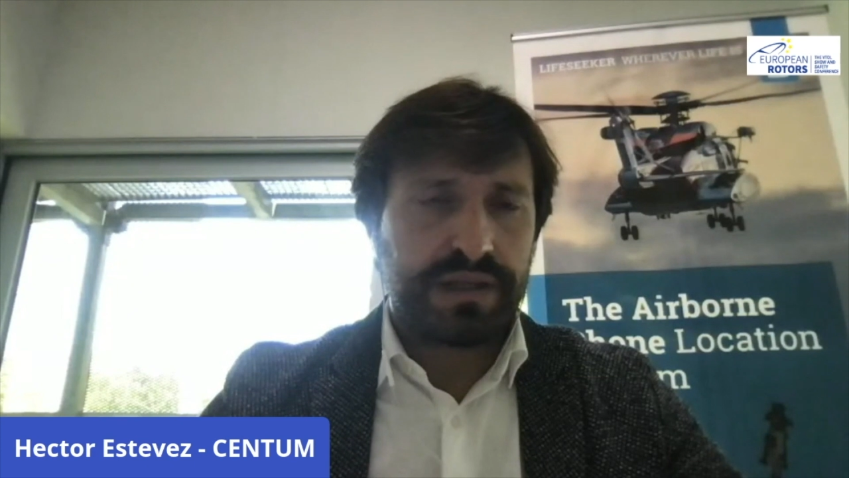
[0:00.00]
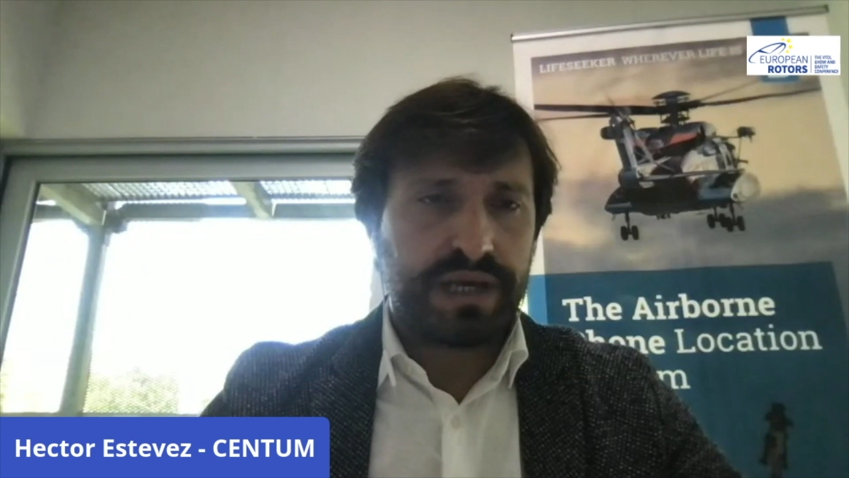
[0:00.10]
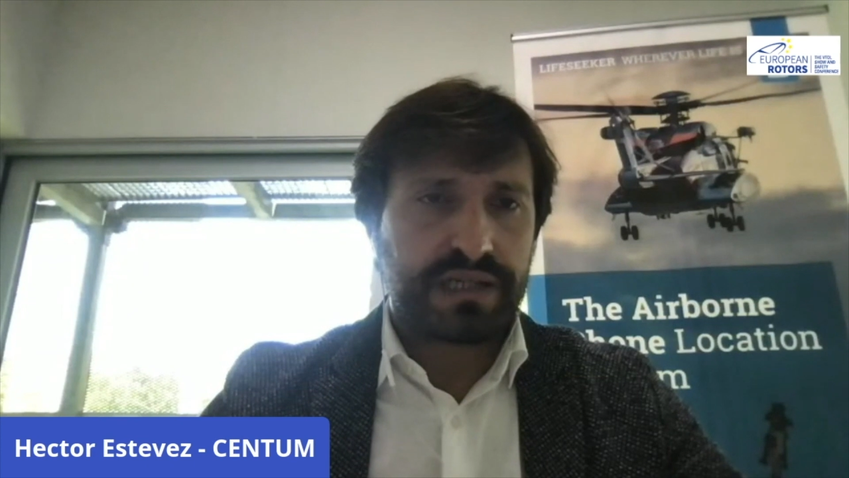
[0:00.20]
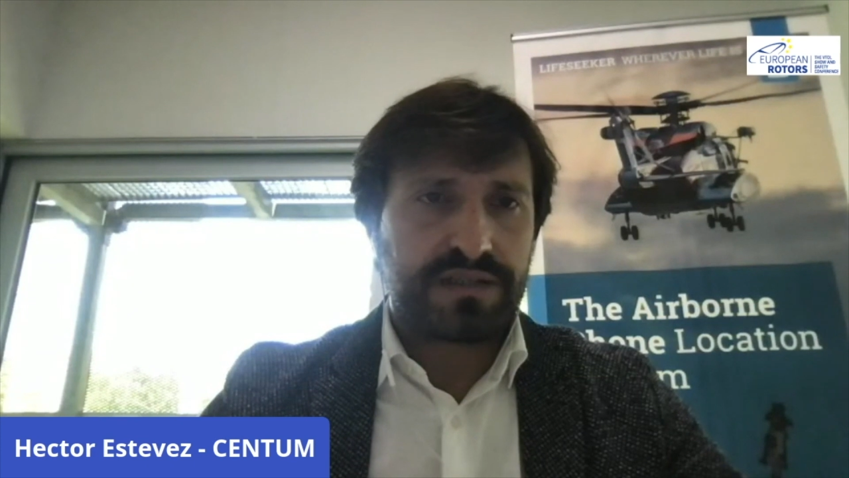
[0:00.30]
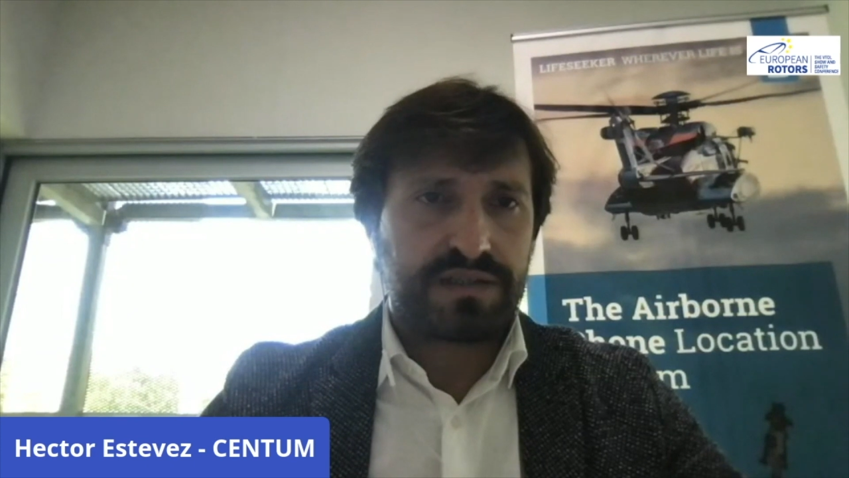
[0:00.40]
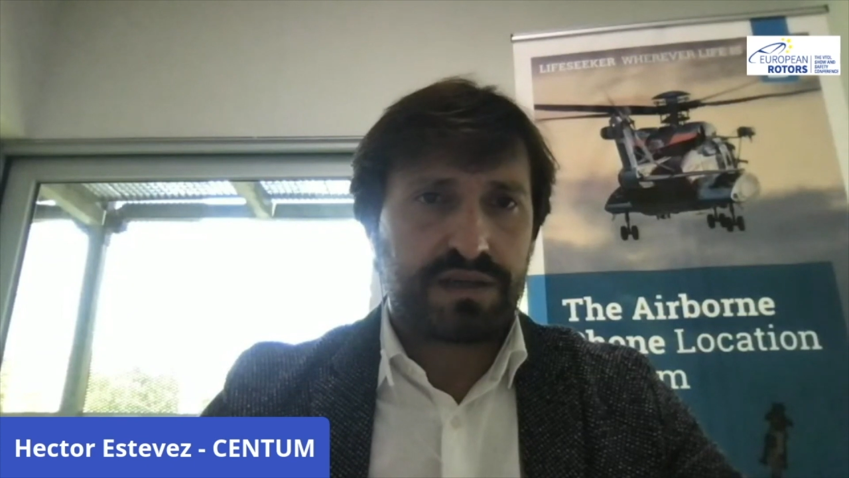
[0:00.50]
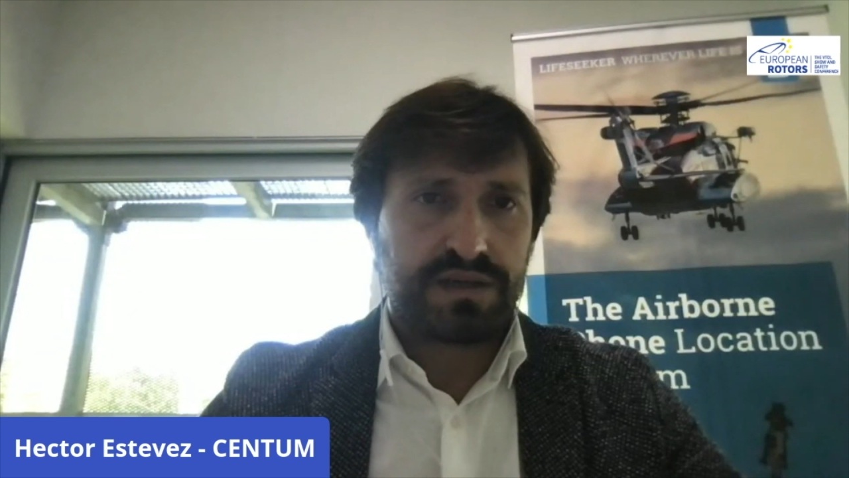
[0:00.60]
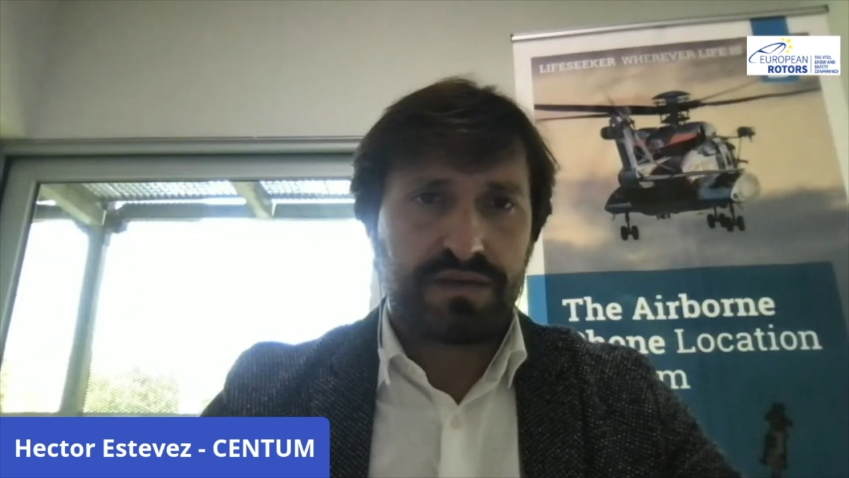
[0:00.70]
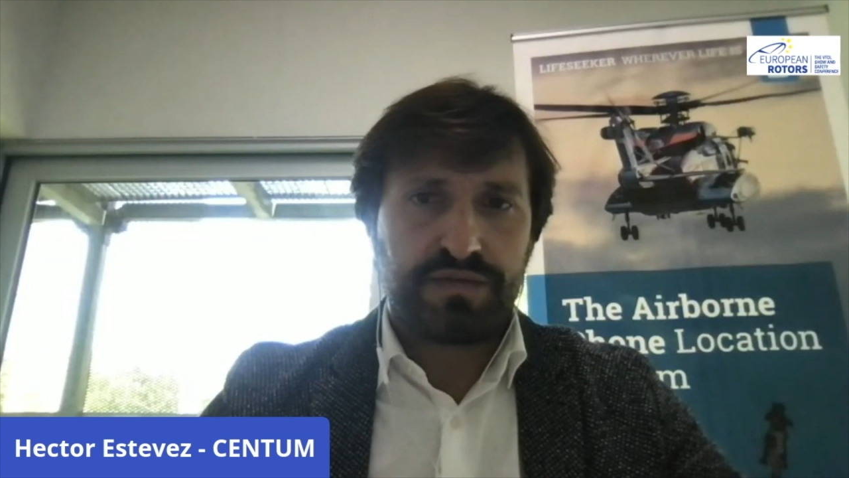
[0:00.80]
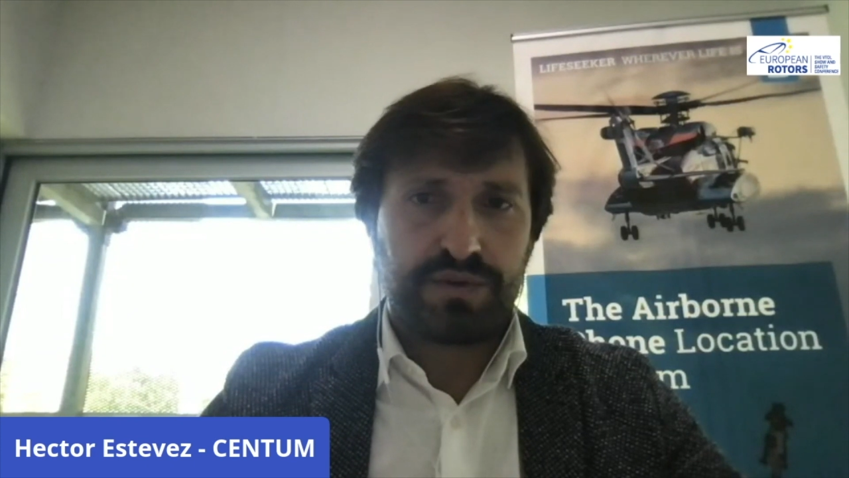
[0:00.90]
next
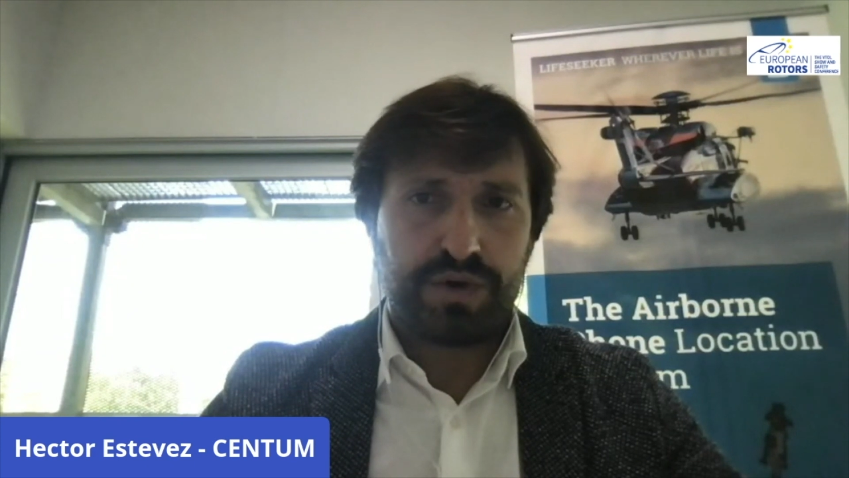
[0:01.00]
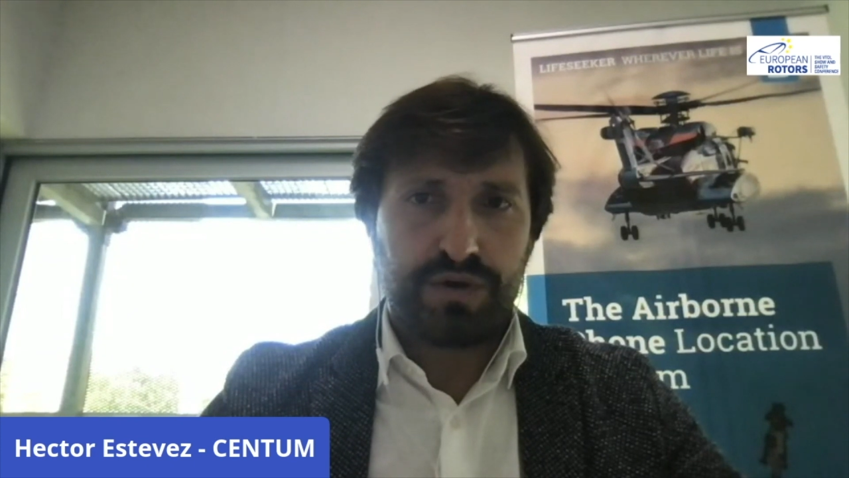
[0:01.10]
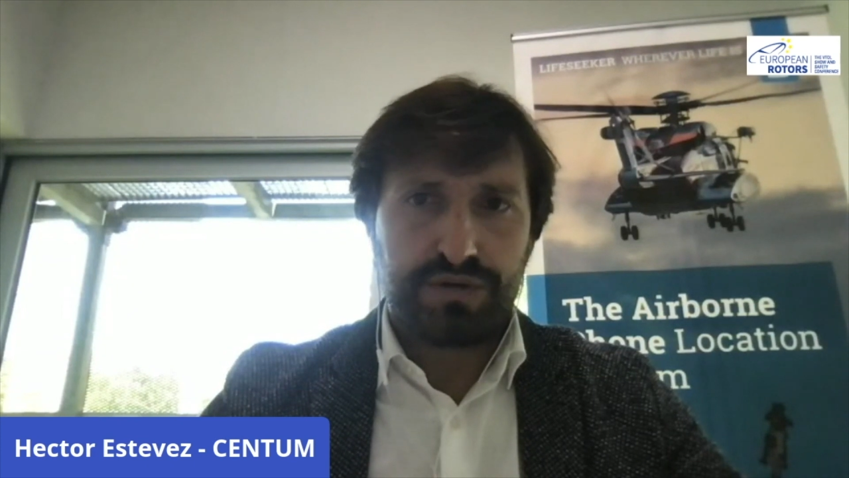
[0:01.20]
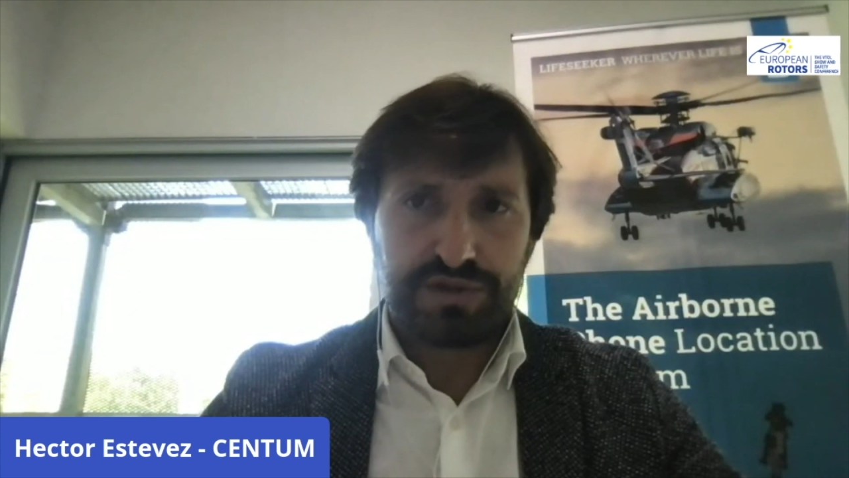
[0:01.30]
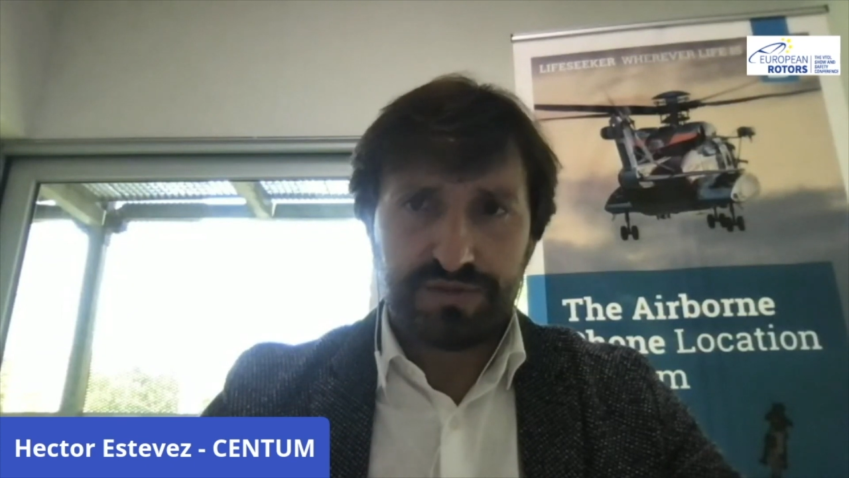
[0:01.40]
few months.